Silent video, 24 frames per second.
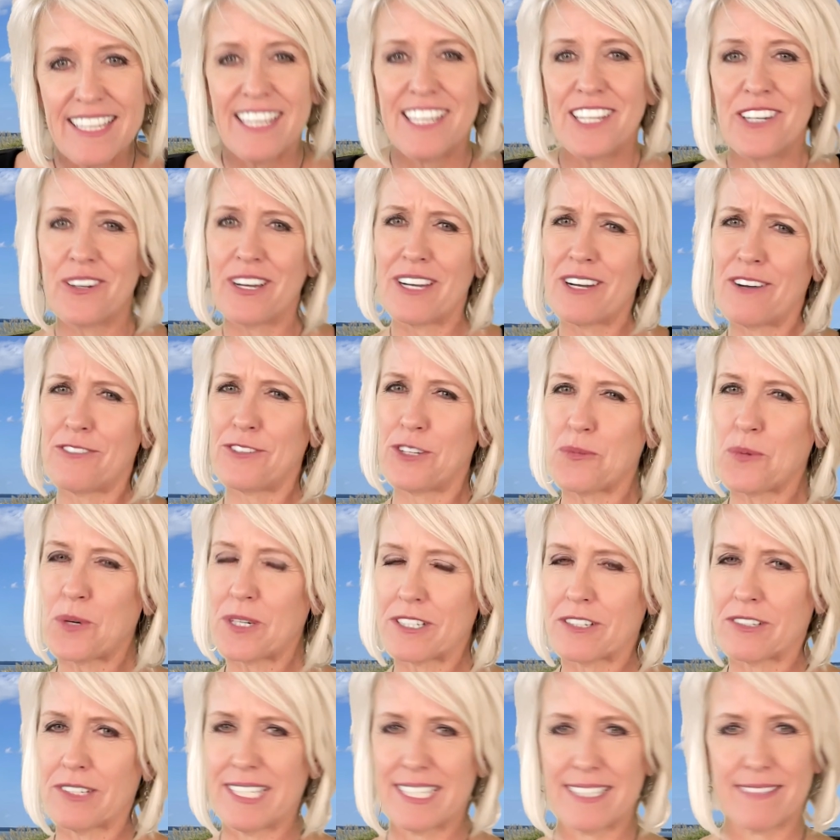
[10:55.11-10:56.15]
I often
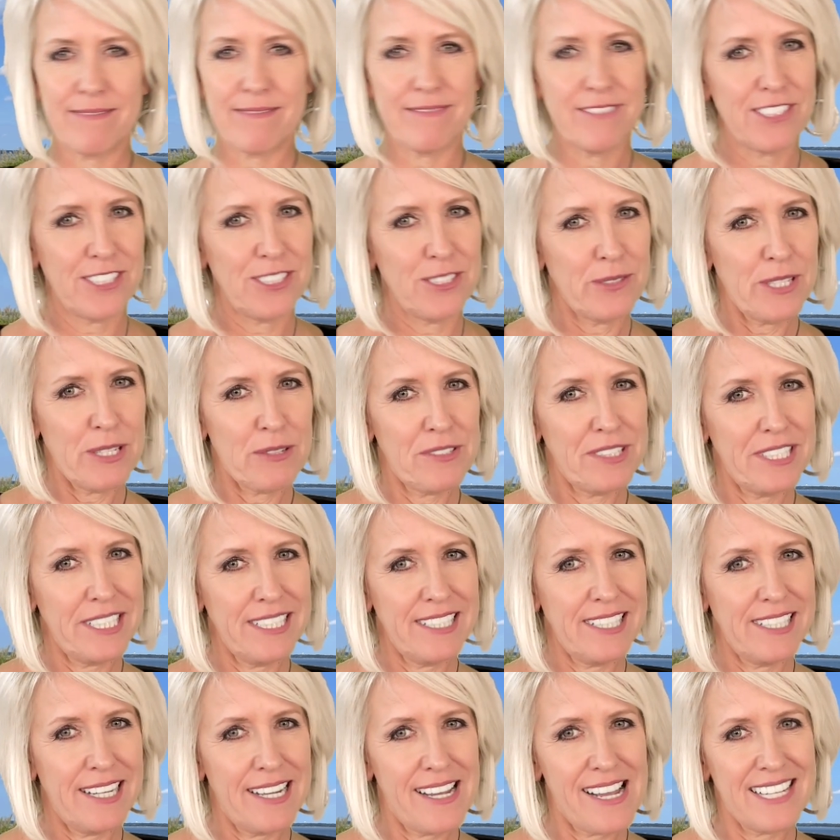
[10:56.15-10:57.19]
wonder, like, do I really need
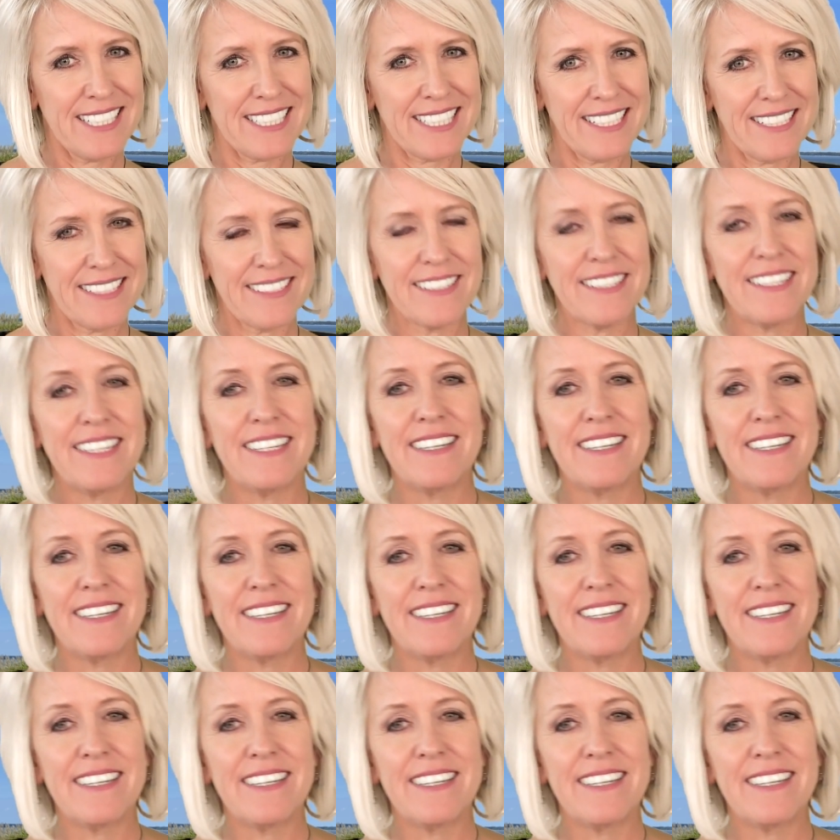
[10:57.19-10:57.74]
to ask it?